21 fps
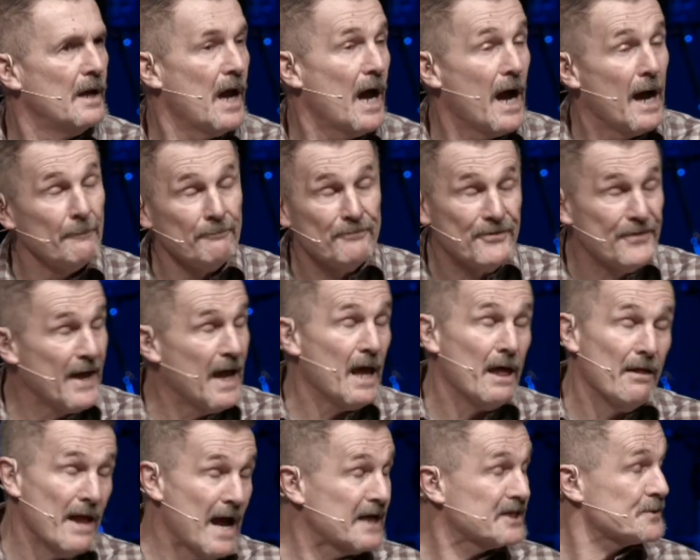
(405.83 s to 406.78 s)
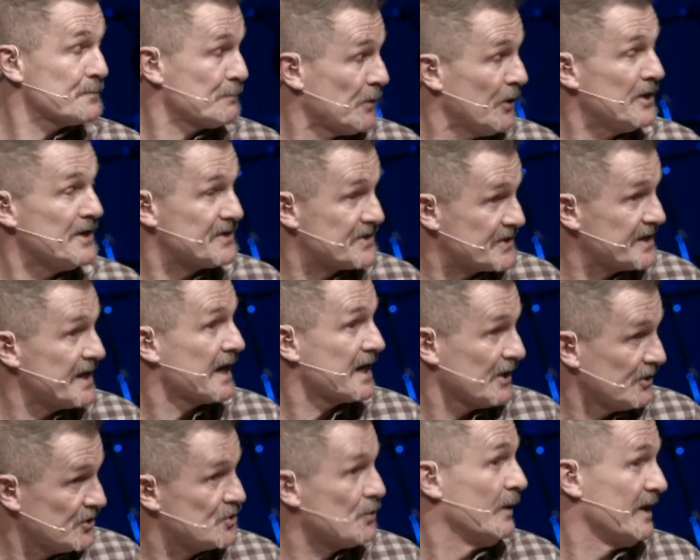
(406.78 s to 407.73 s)
That's pretty sick
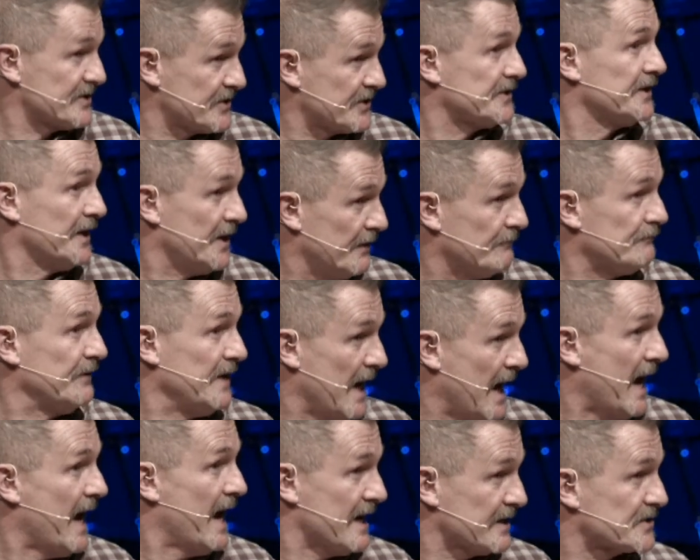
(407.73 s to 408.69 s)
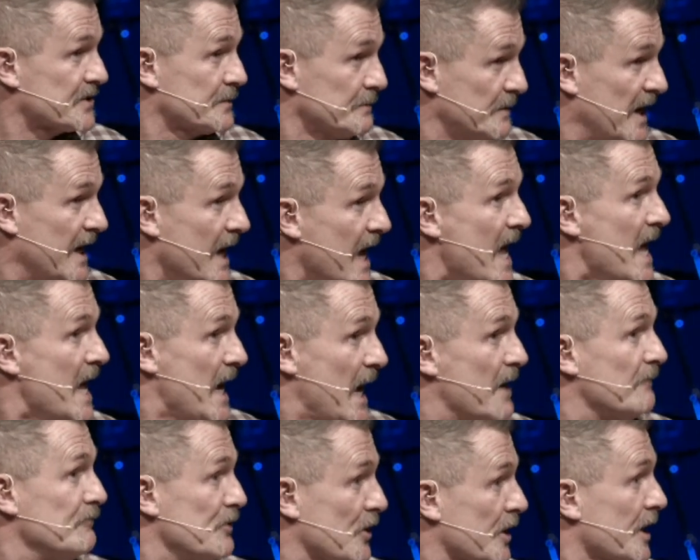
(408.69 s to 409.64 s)
and twisted, if you ask me.
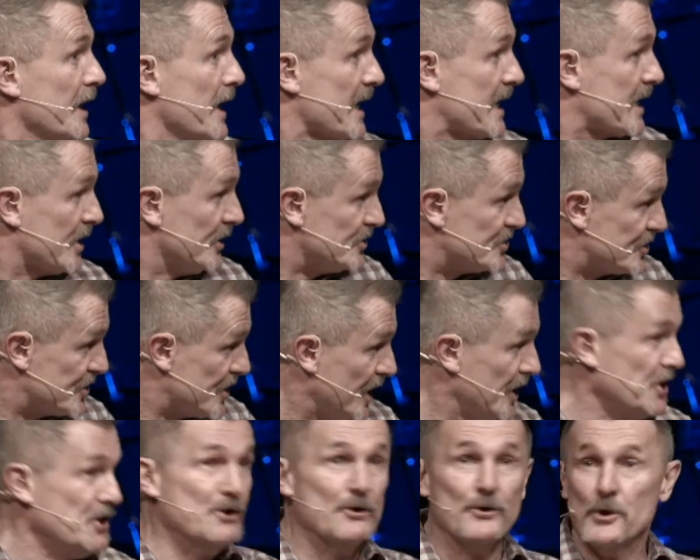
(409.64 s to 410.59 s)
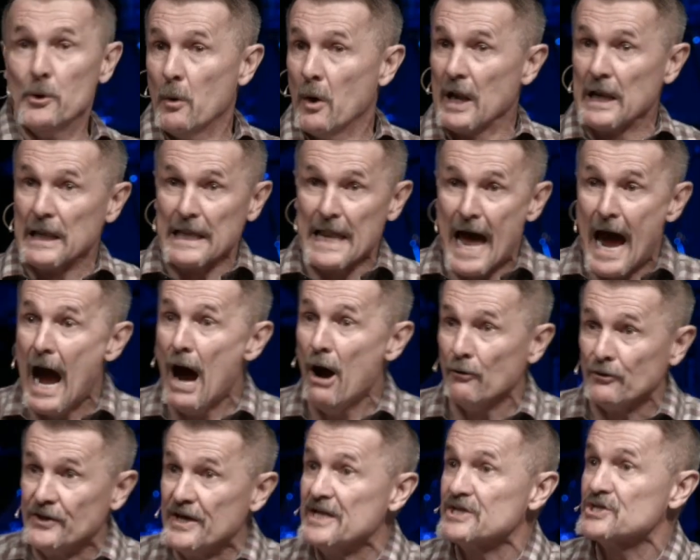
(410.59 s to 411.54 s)
If you're going to continue to
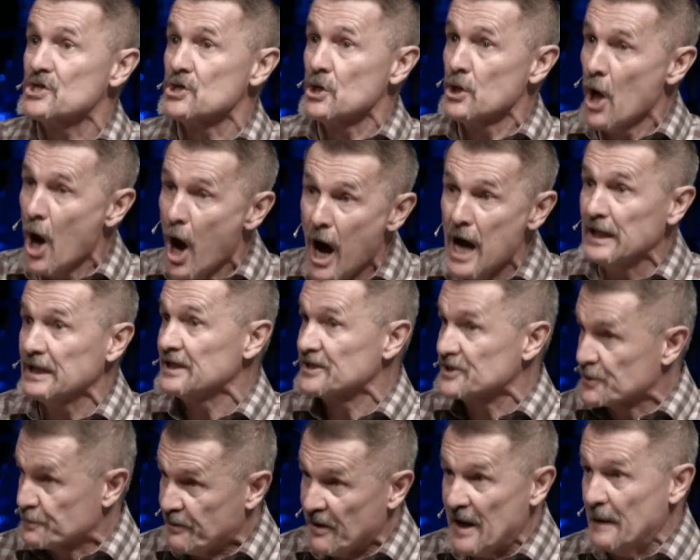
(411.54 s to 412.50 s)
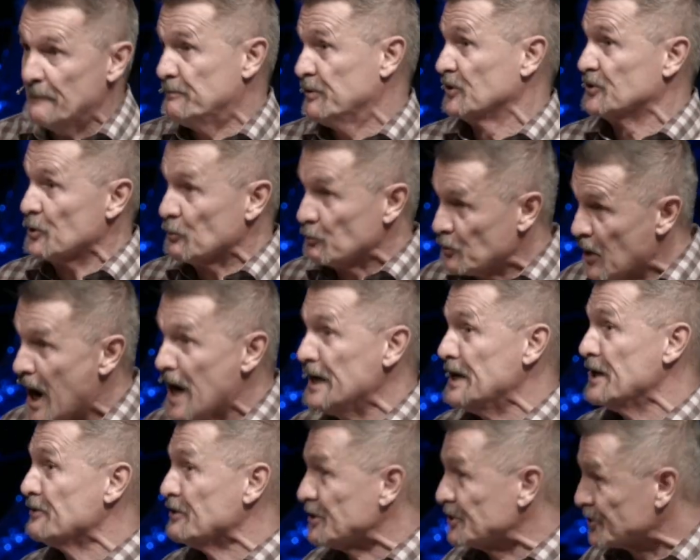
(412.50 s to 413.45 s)
allow these lawless people to
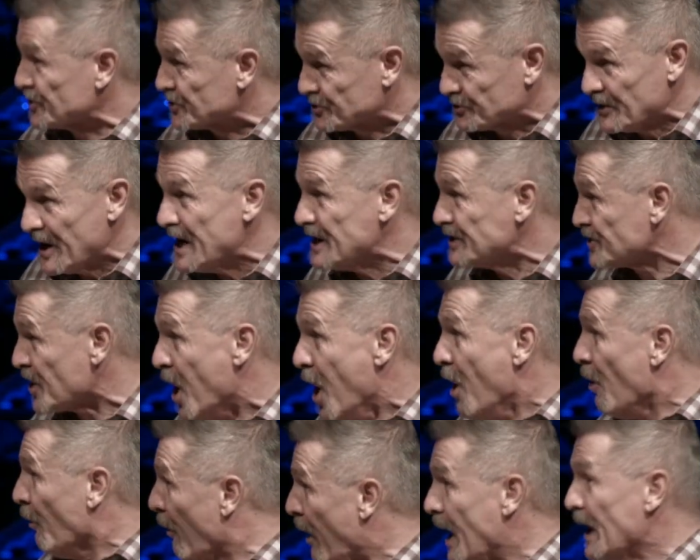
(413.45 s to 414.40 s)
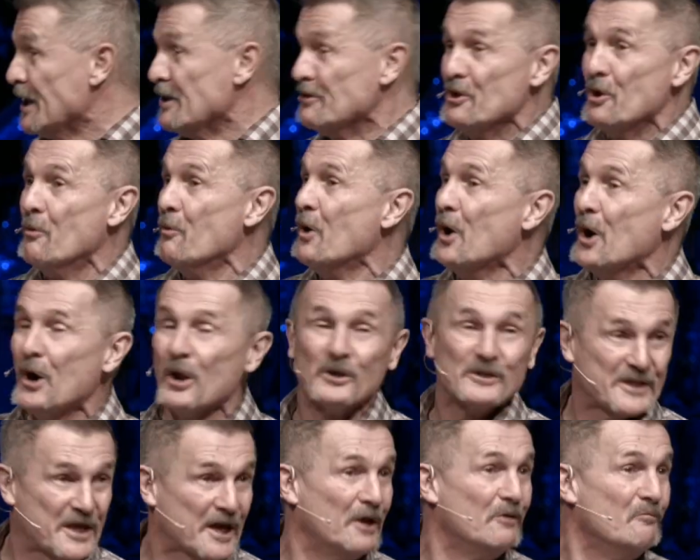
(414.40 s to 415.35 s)
run in the streets, what in the
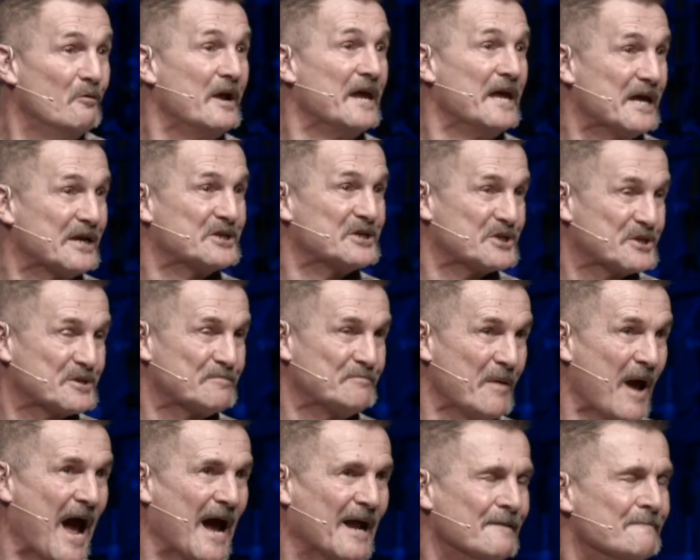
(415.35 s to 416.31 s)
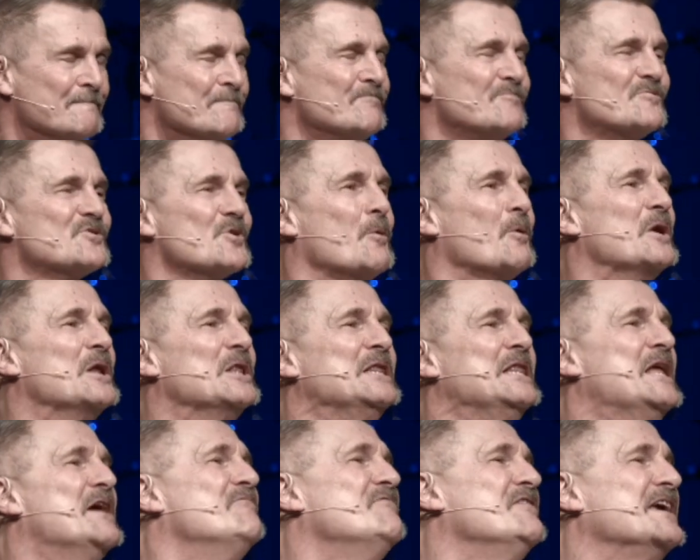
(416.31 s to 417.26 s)
world can we expect? So we're
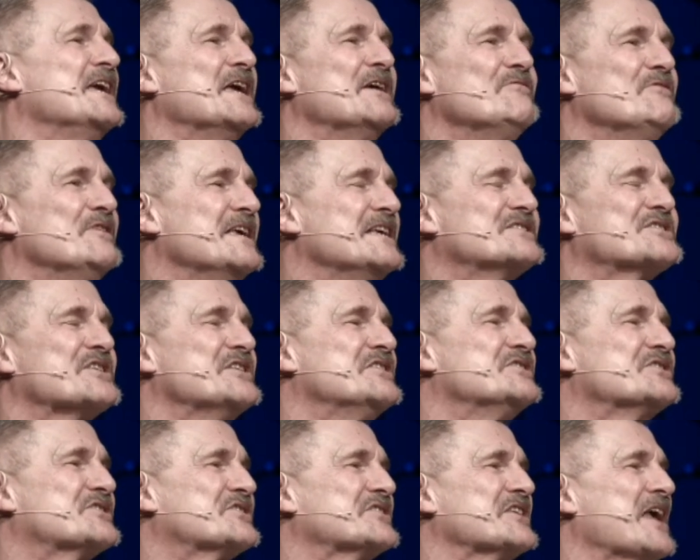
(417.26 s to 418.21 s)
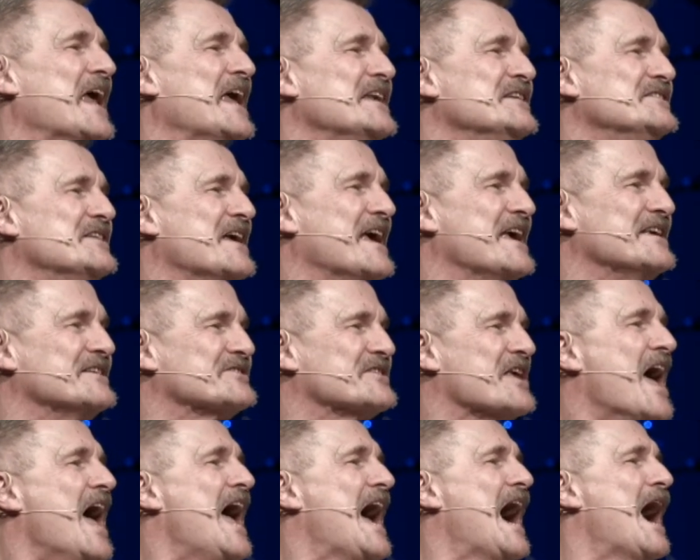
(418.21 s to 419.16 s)
living in these insane days.
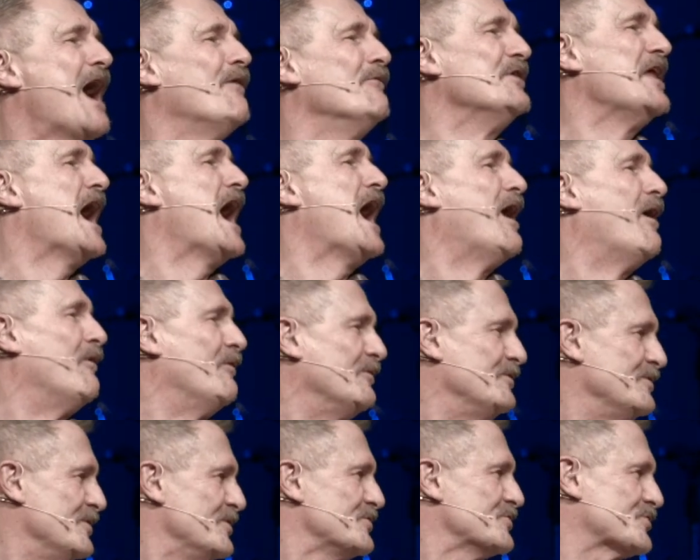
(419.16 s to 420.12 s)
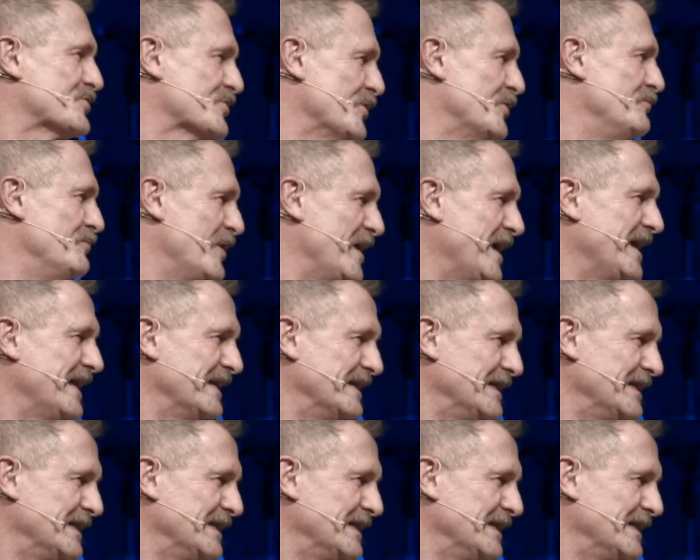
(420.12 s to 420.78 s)
How now should we